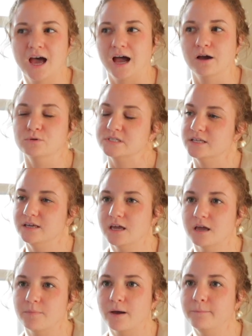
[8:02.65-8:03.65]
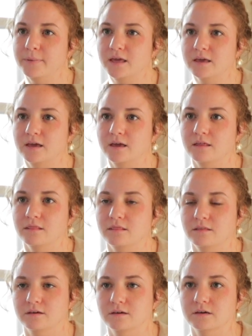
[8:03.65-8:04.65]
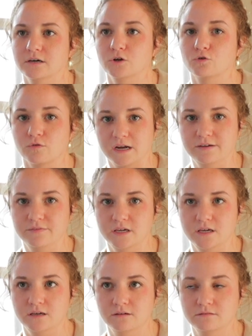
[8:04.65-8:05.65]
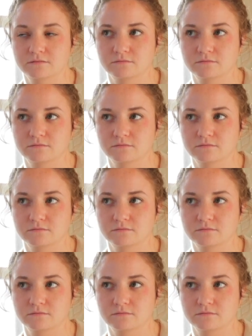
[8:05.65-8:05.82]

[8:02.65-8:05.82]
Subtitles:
I was thinking about making the gravy